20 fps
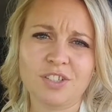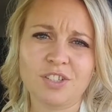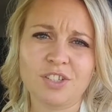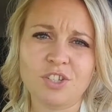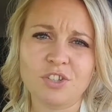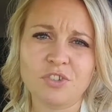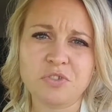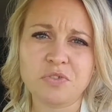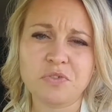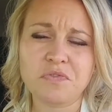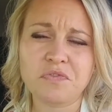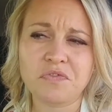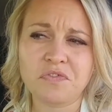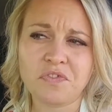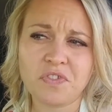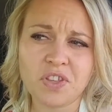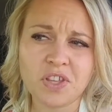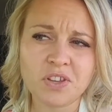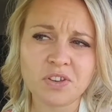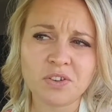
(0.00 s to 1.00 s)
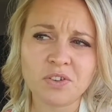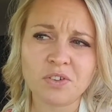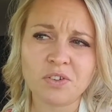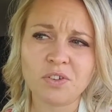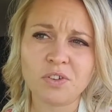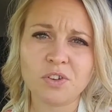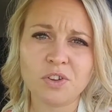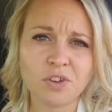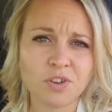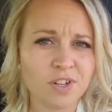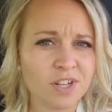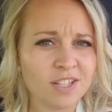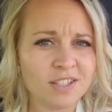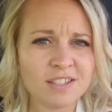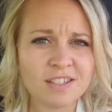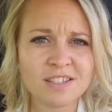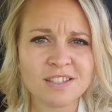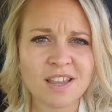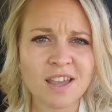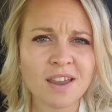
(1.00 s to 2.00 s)
Do you feel good
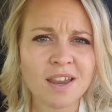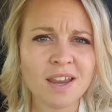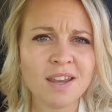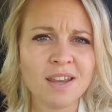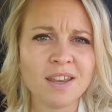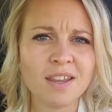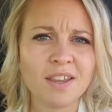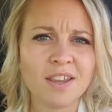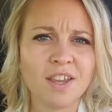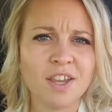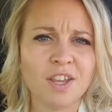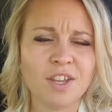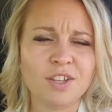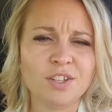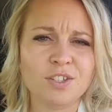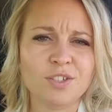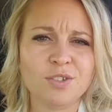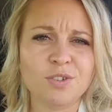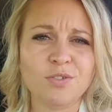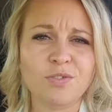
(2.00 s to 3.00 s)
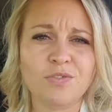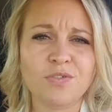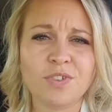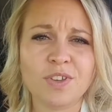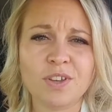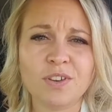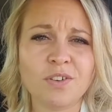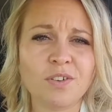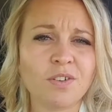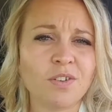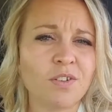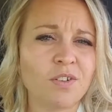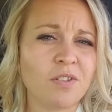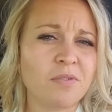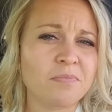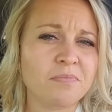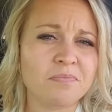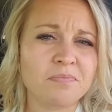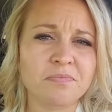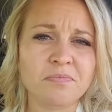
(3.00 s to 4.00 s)
inside? Do you feel
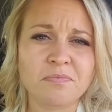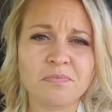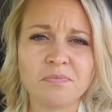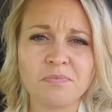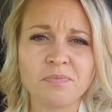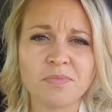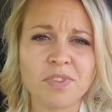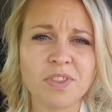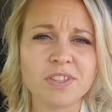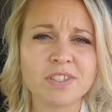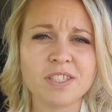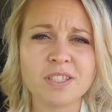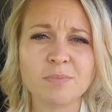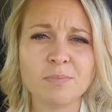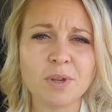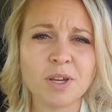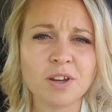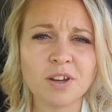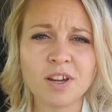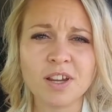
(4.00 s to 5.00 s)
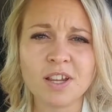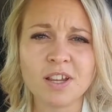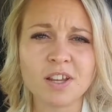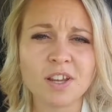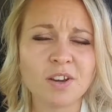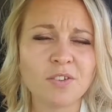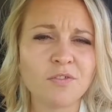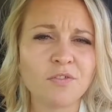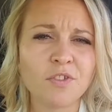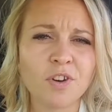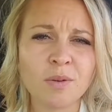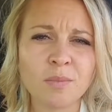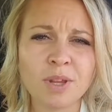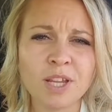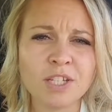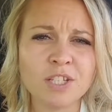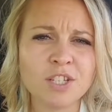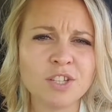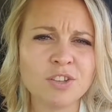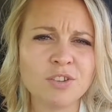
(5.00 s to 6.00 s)
the spirit
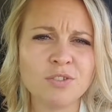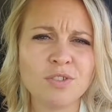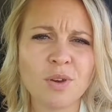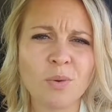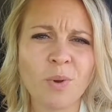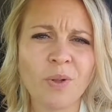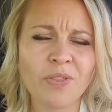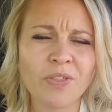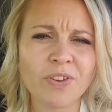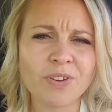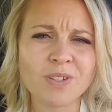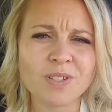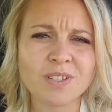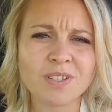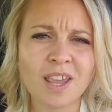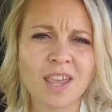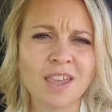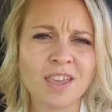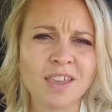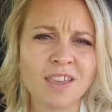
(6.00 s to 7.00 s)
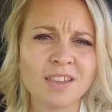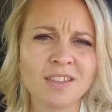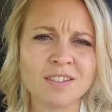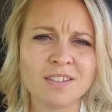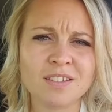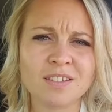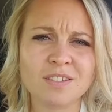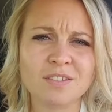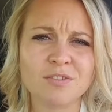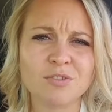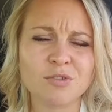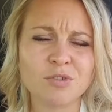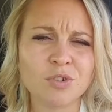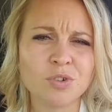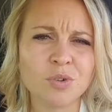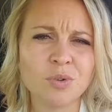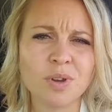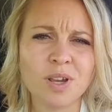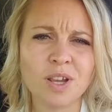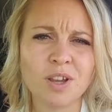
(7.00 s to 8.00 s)
confirming to you that what they're saying is
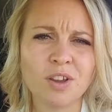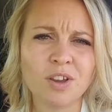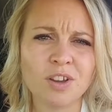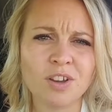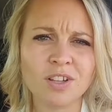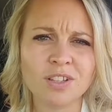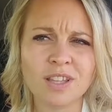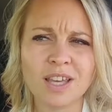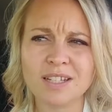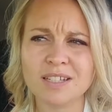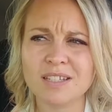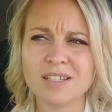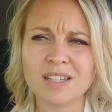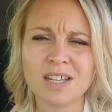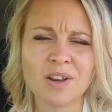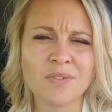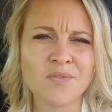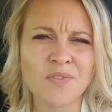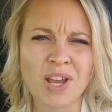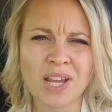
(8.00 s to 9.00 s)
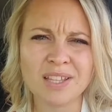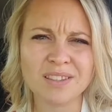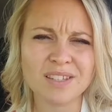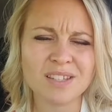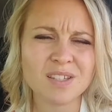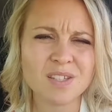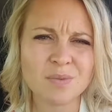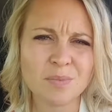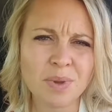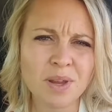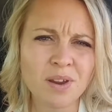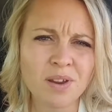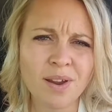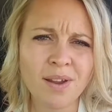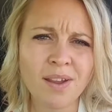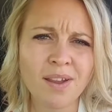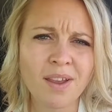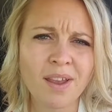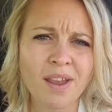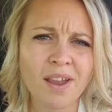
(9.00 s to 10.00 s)
true and good? Like, does it invite the
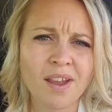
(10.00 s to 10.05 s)
spirit?